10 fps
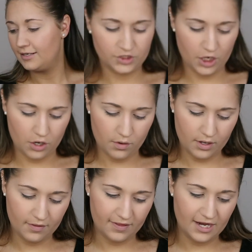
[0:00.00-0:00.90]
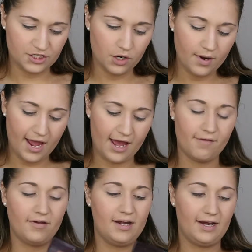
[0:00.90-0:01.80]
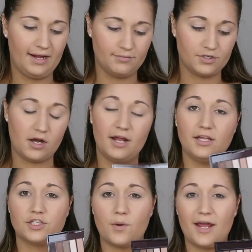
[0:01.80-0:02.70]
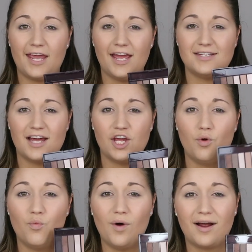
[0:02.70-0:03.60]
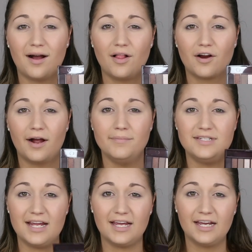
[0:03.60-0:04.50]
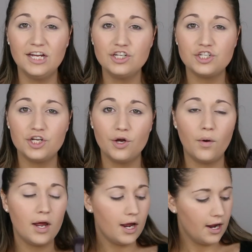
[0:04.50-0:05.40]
So they don't have names on it, so I can't tell you what color I'm digging into,